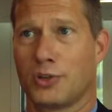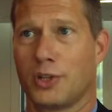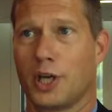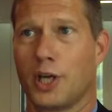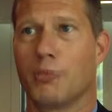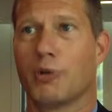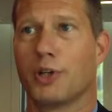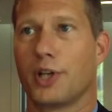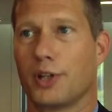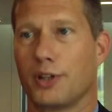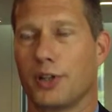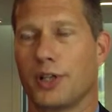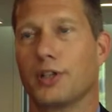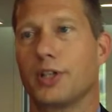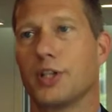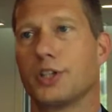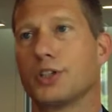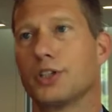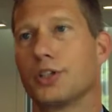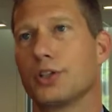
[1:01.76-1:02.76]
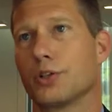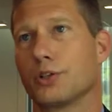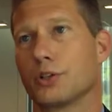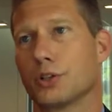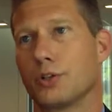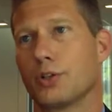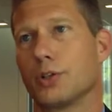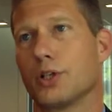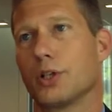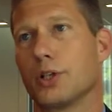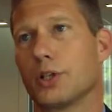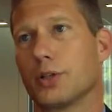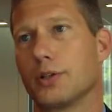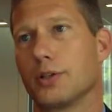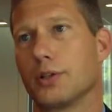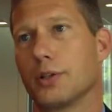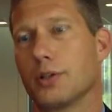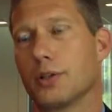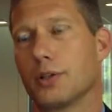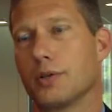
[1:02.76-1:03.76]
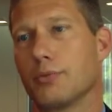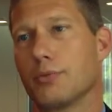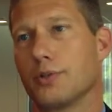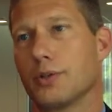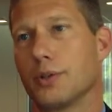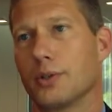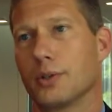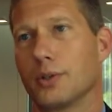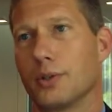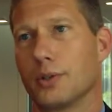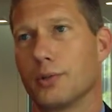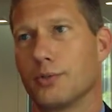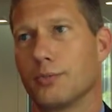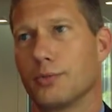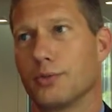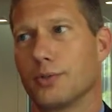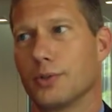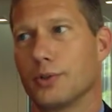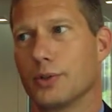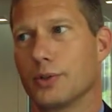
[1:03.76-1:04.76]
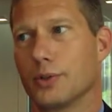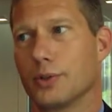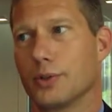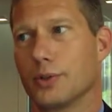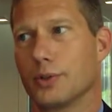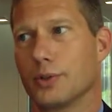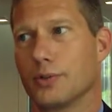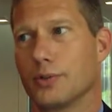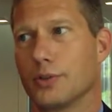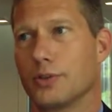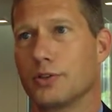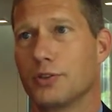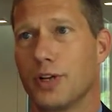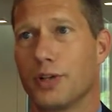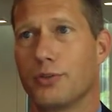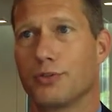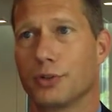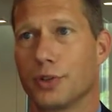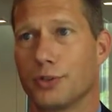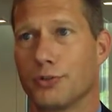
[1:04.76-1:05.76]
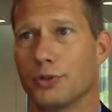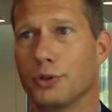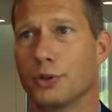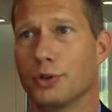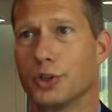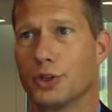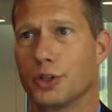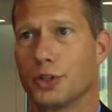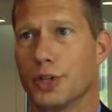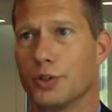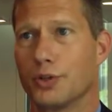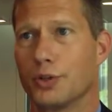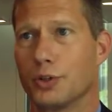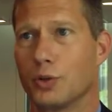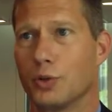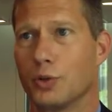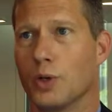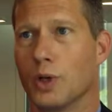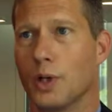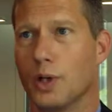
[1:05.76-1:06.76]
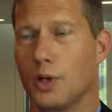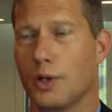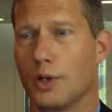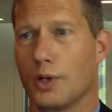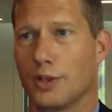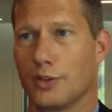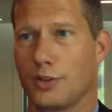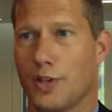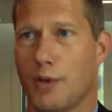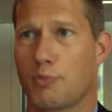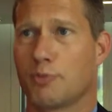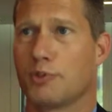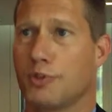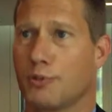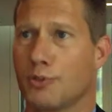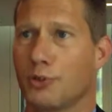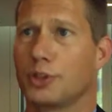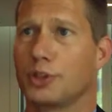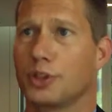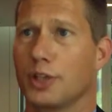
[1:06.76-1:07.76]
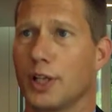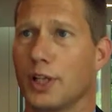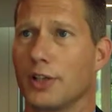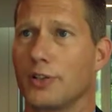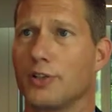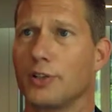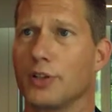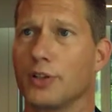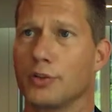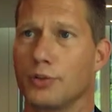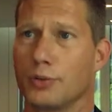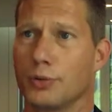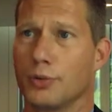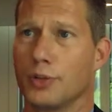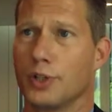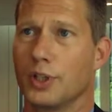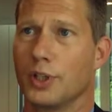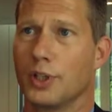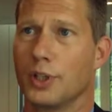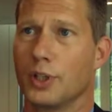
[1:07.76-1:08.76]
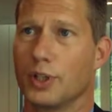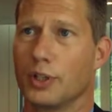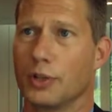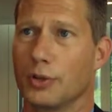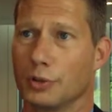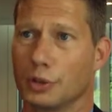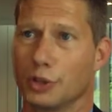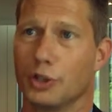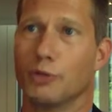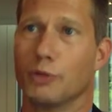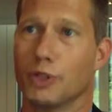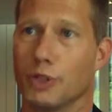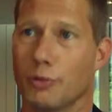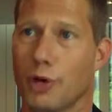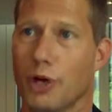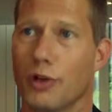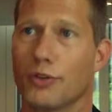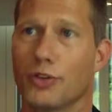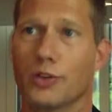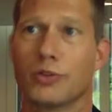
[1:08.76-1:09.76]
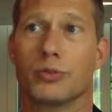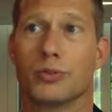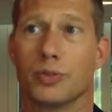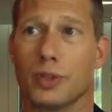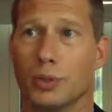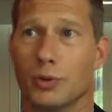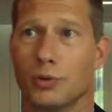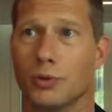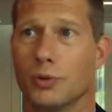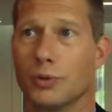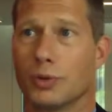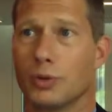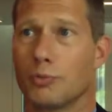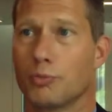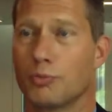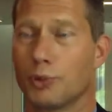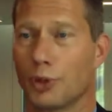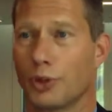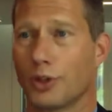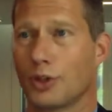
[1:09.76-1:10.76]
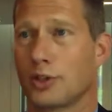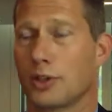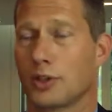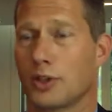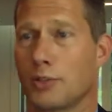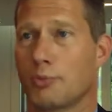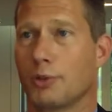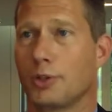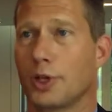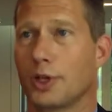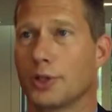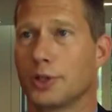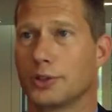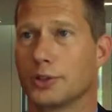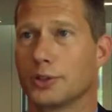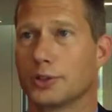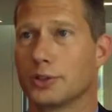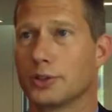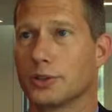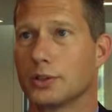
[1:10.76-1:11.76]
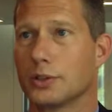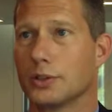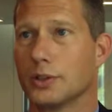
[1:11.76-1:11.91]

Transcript: today, but I think this is also the trend for the future, that you adapt the functionality to the consumer demand and to new product applications.